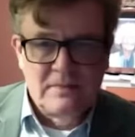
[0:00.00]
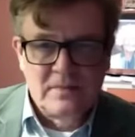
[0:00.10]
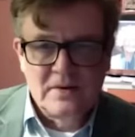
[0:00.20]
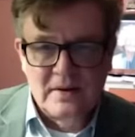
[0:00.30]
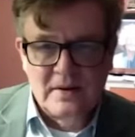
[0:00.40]

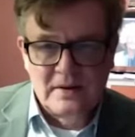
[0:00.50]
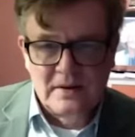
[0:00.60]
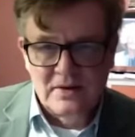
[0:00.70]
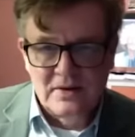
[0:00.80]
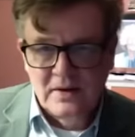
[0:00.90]
said
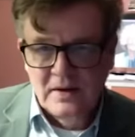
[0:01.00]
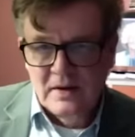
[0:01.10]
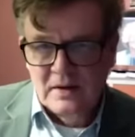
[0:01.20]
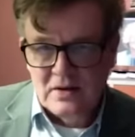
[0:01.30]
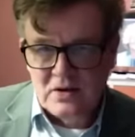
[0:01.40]
that
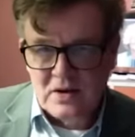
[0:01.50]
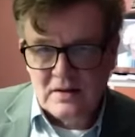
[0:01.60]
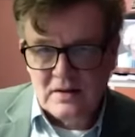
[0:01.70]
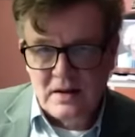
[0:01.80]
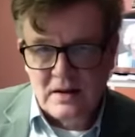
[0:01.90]
the
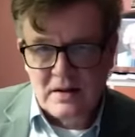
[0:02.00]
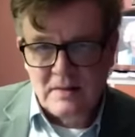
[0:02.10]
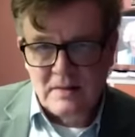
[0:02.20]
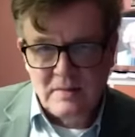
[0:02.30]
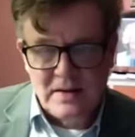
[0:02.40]
Shatila
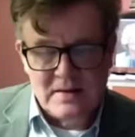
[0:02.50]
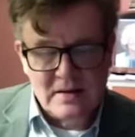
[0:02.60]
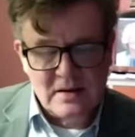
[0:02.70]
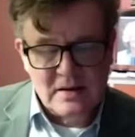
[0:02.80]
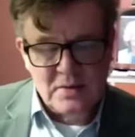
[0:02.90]
Sabra
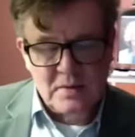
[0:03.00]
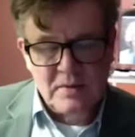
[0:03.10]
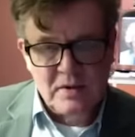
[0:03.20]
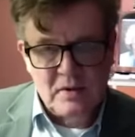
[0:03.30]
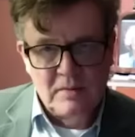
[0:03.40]
massacres were
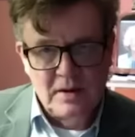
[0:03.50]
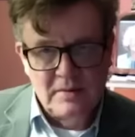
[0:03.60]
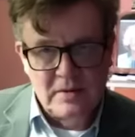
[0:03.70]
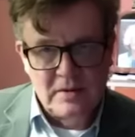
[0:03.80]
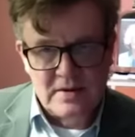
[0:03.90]
pure
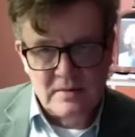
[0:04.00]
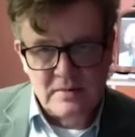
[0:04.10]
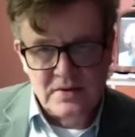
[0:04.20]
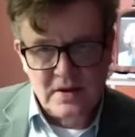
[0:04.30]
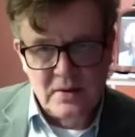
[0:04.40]
barbarism.
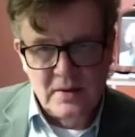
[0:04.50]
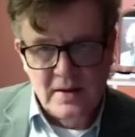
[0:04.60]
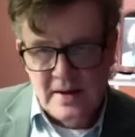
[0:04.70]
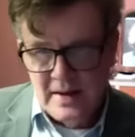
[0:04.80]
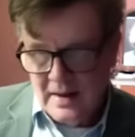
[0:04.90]
So,
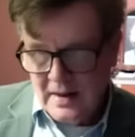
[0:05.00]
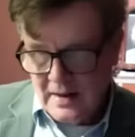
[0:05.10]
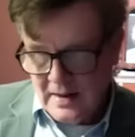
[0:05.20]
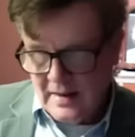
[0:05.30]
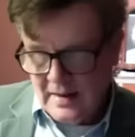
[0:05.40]

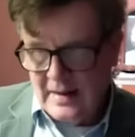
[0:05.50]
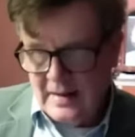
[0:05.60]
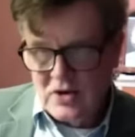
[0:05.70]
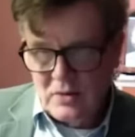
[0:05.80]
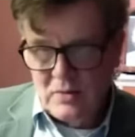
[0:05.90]

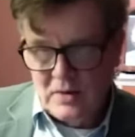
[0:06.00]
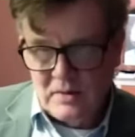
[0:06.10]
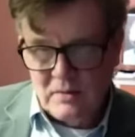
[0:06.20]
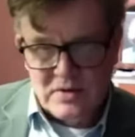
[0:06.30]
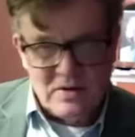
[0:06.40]
and she
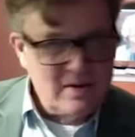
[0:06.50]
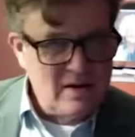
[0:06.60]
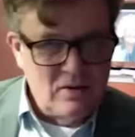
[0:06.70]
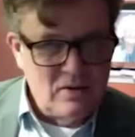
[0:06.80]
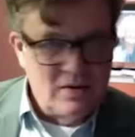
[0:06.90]
and wasn't
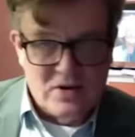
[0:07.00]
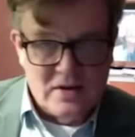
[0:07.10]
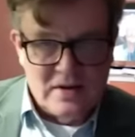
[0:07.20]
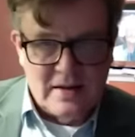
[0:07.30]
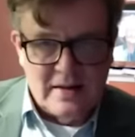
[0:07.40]
that all that she
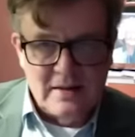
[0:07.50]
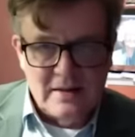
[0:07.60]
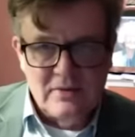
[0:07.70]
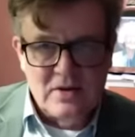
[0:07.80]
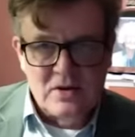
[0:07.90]
said,
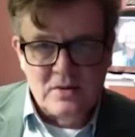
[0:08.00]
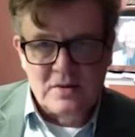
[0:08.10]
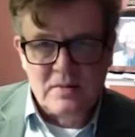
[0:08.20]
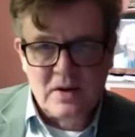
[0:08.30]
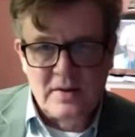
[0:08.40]
even though she was
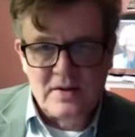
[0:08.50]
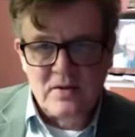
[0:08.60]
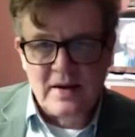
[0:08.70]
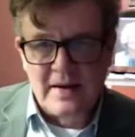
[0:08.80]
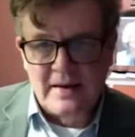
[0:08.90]

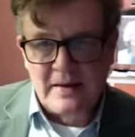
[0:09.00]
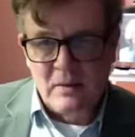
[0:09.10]
pro-Israeli.